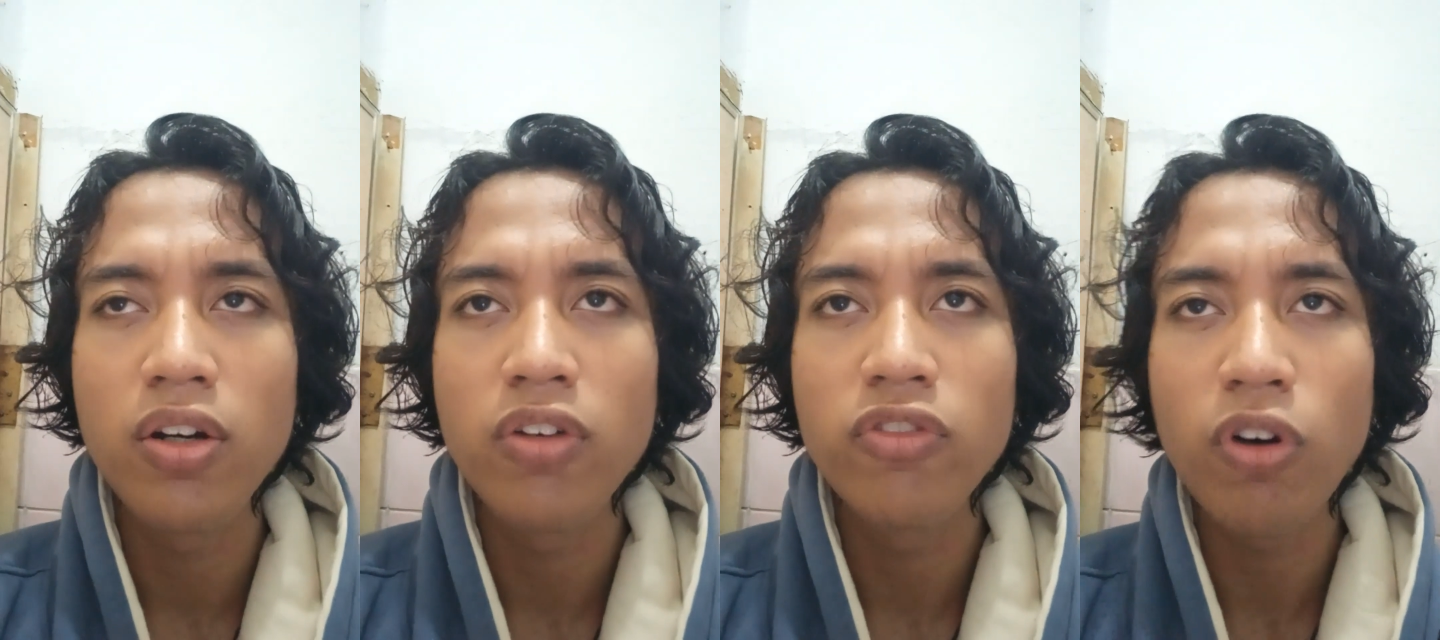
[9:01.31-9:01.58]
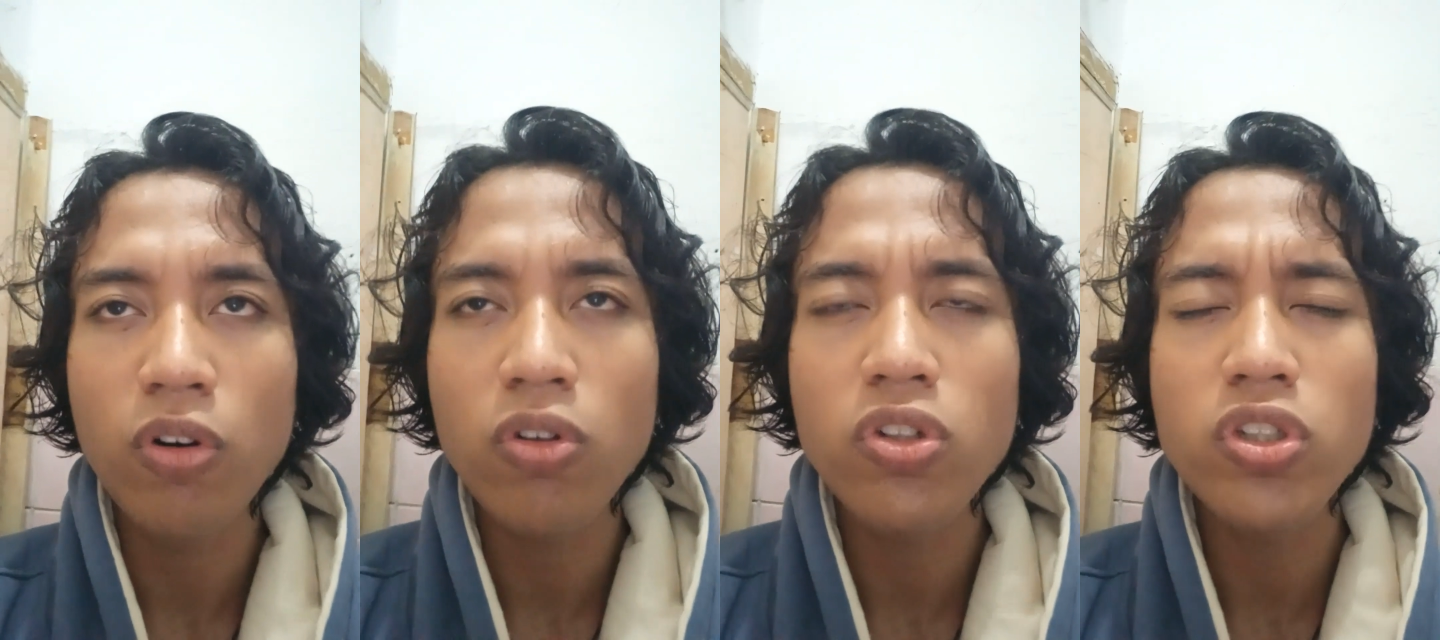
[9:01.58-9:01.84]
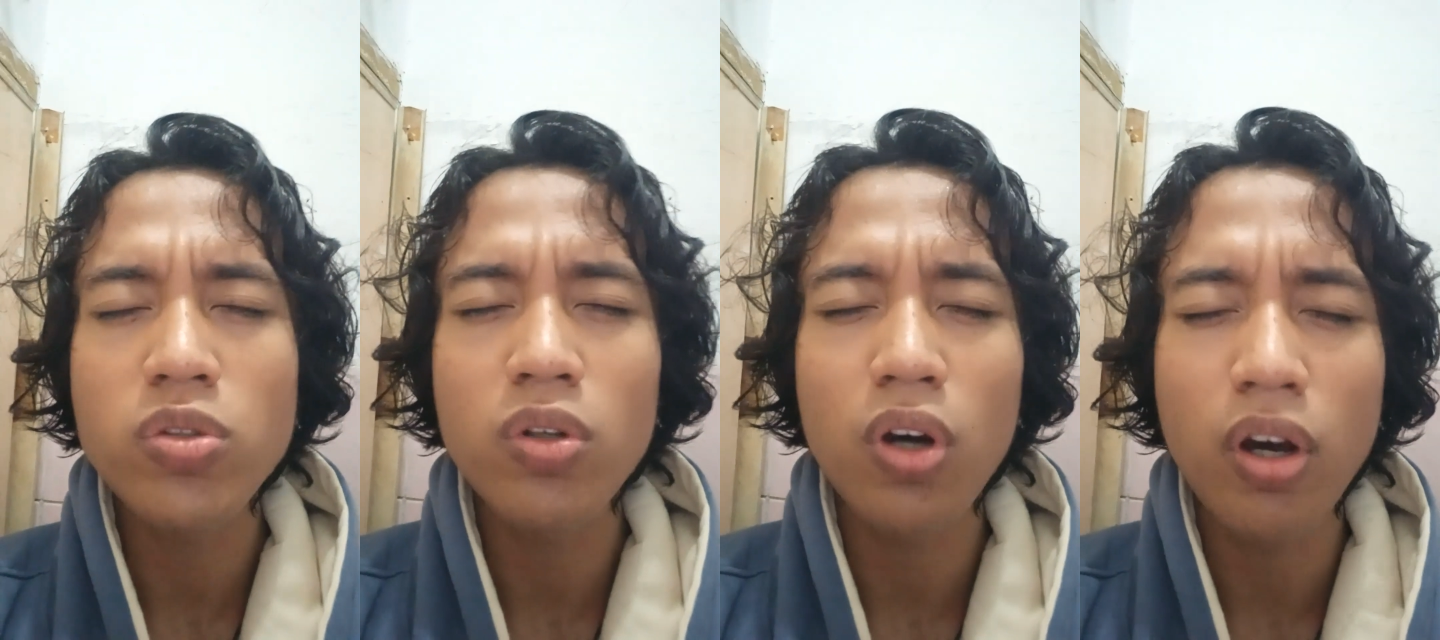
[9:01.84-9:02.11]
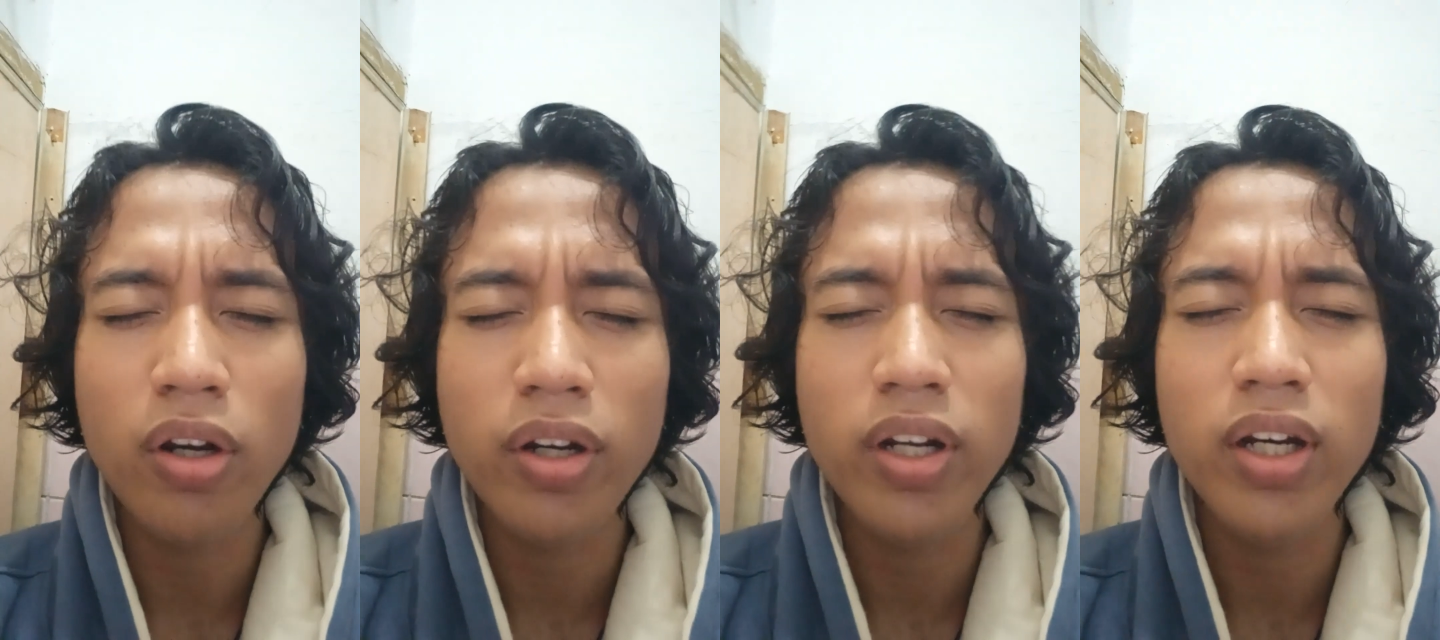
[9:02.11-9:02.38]
focus
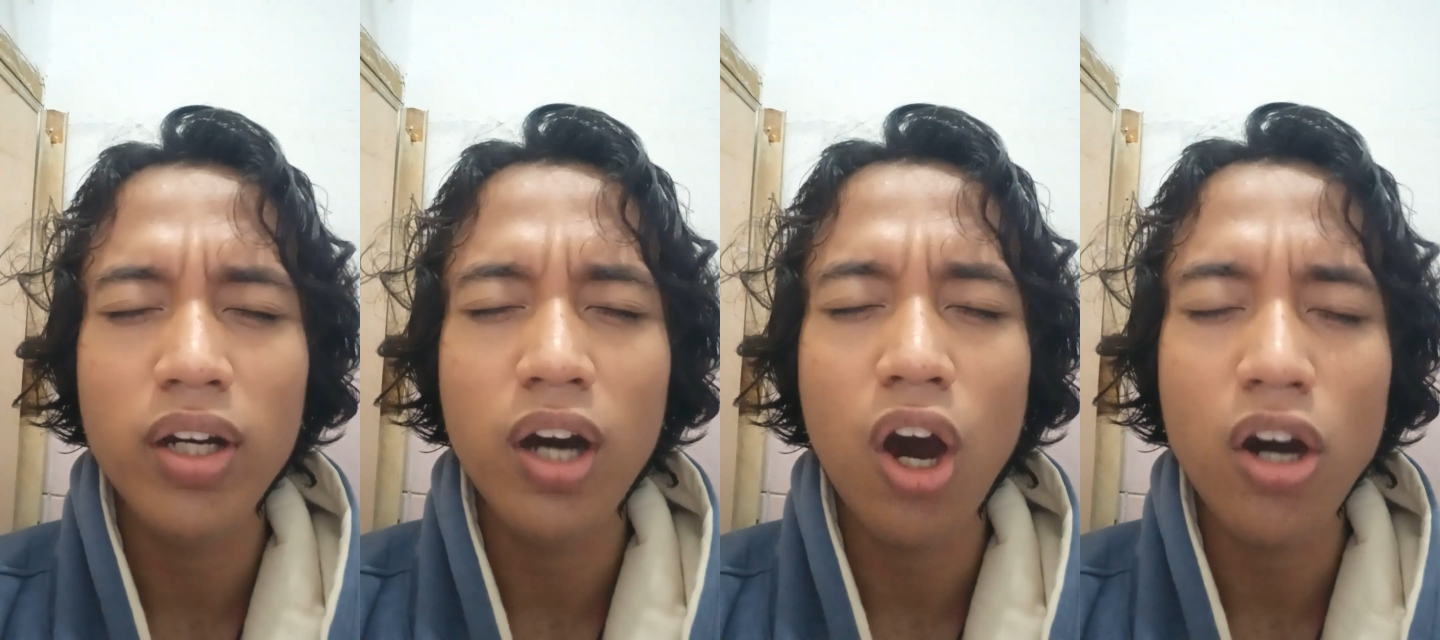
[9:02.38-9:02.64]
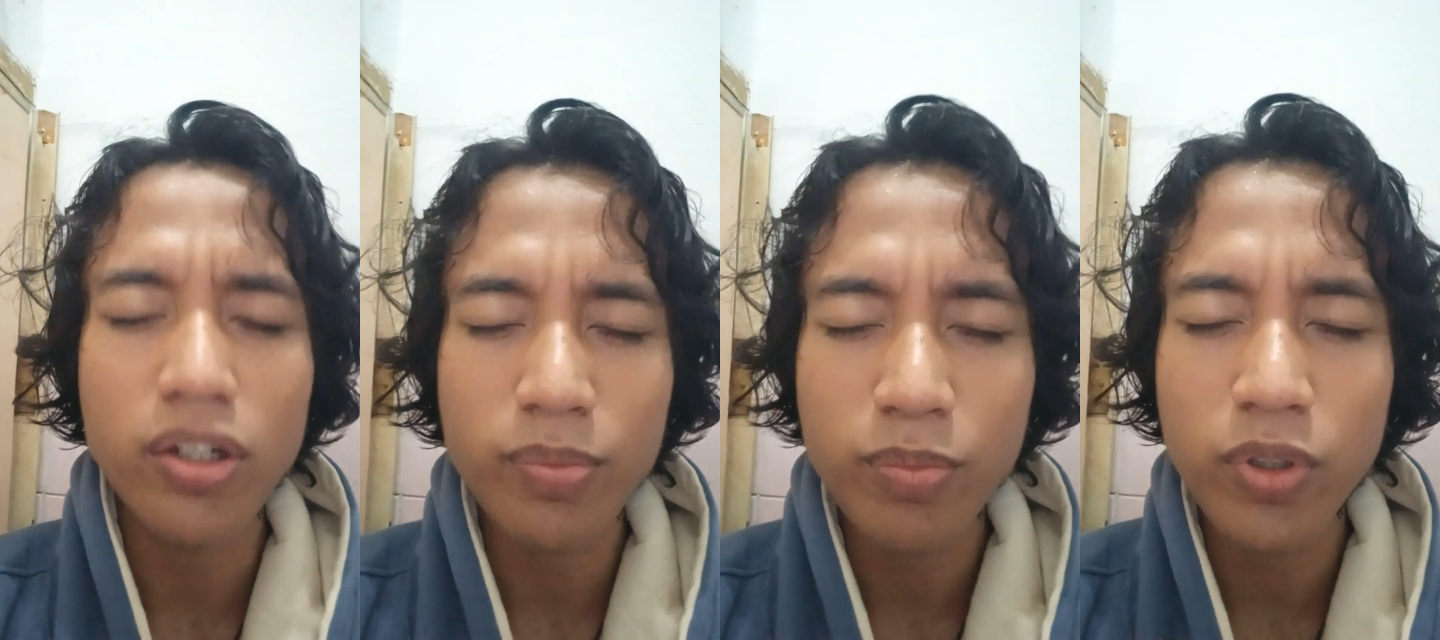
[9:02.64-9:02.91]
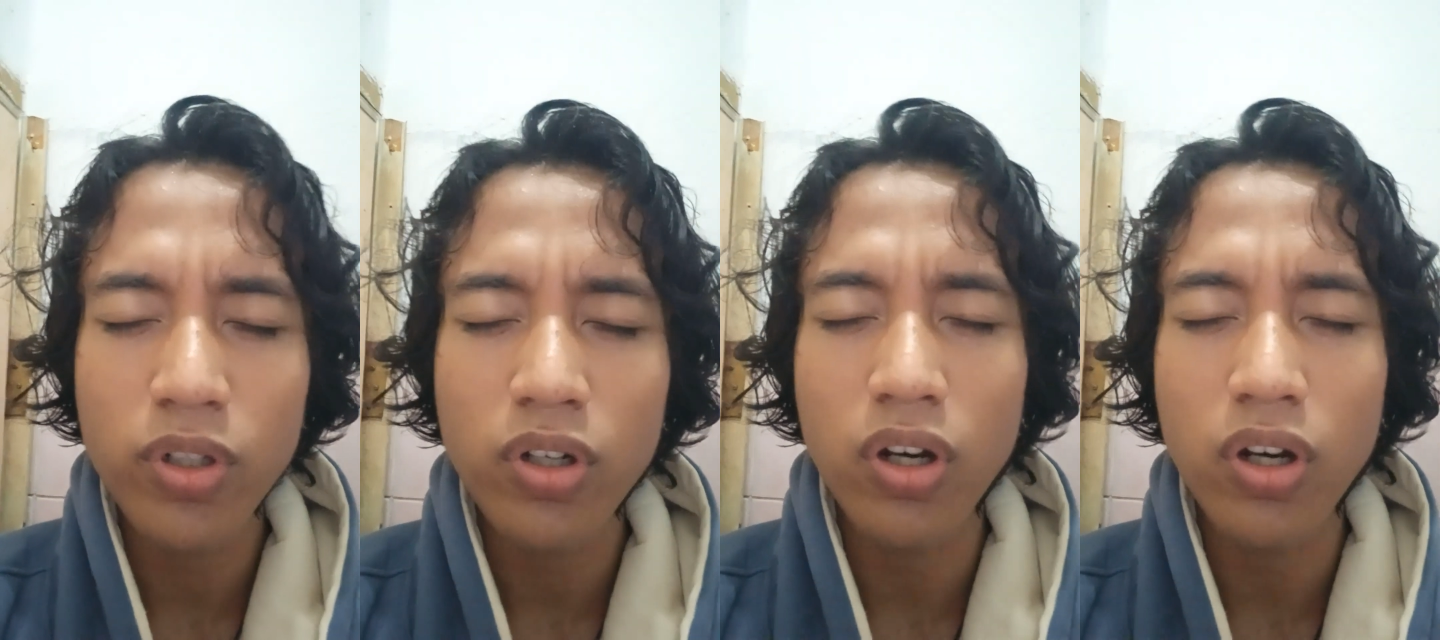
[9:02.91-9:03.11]
on the output